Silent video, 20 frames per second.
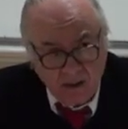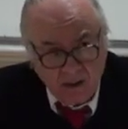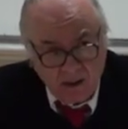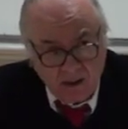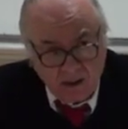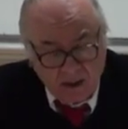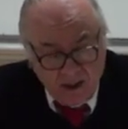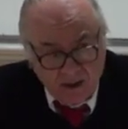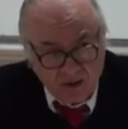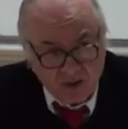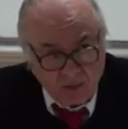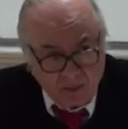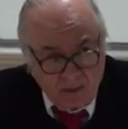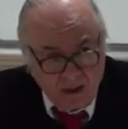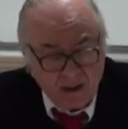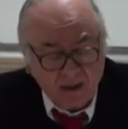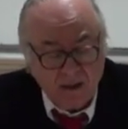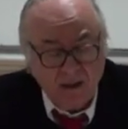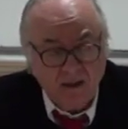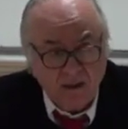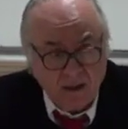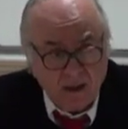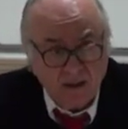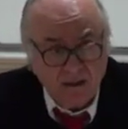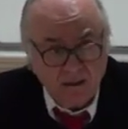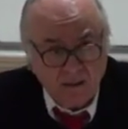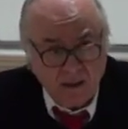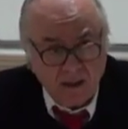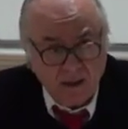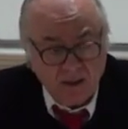engaged with, and I
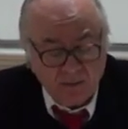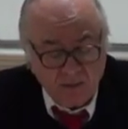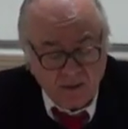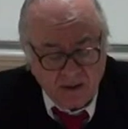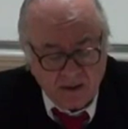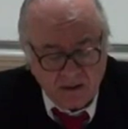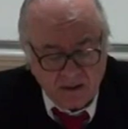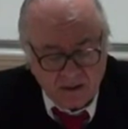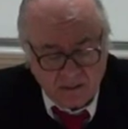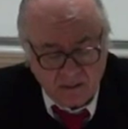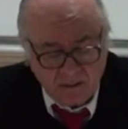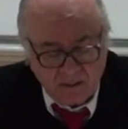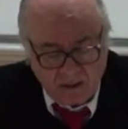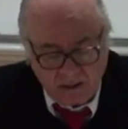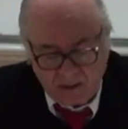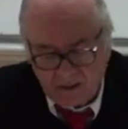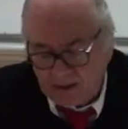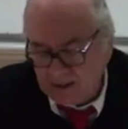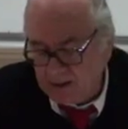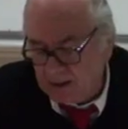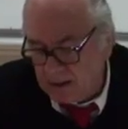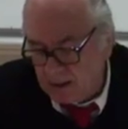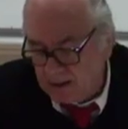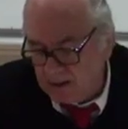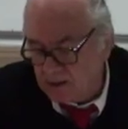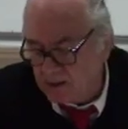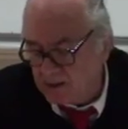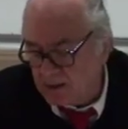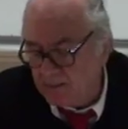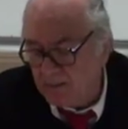and we
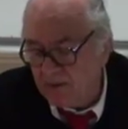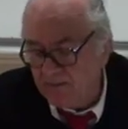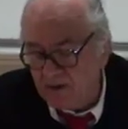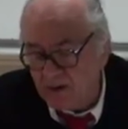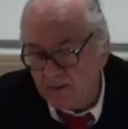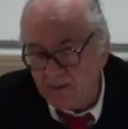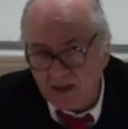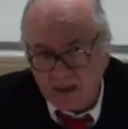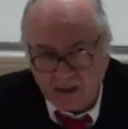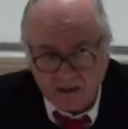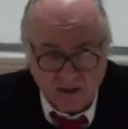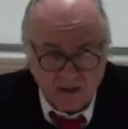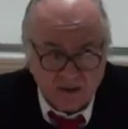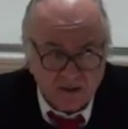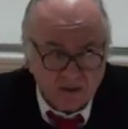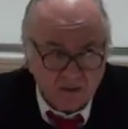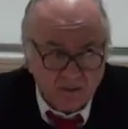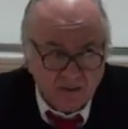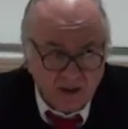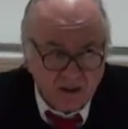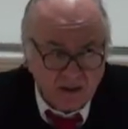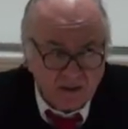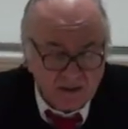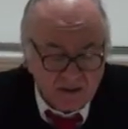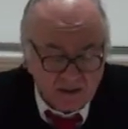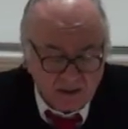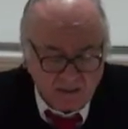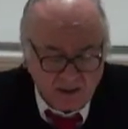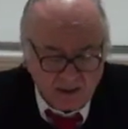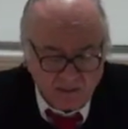dedicated some of our lectures to
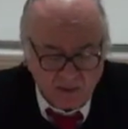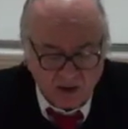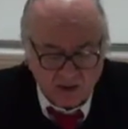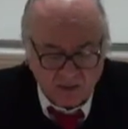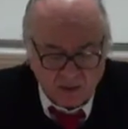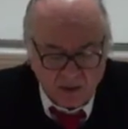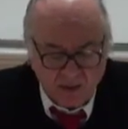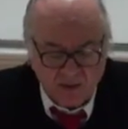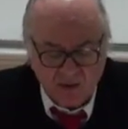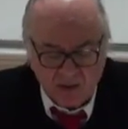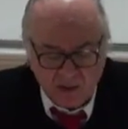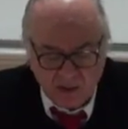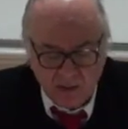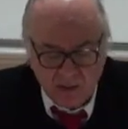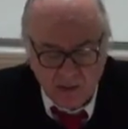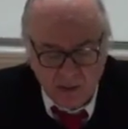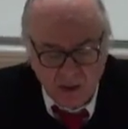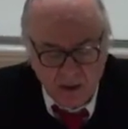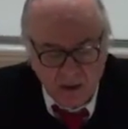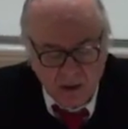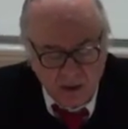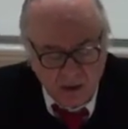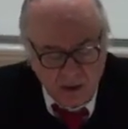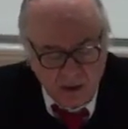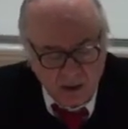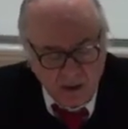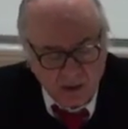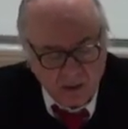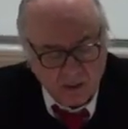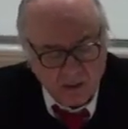this, so I'm not going to
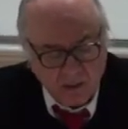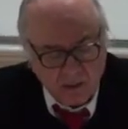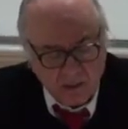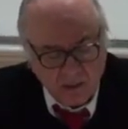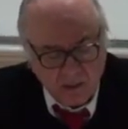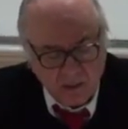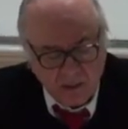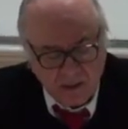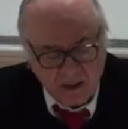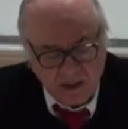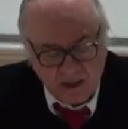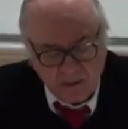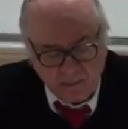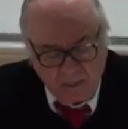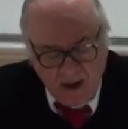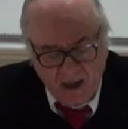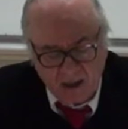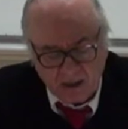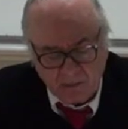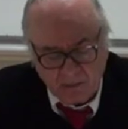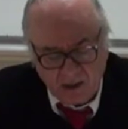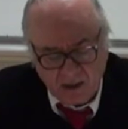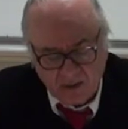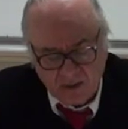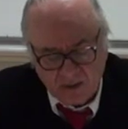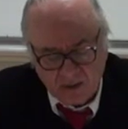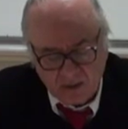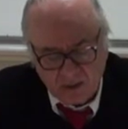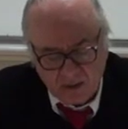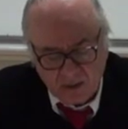to expand
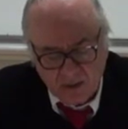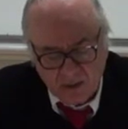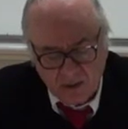much.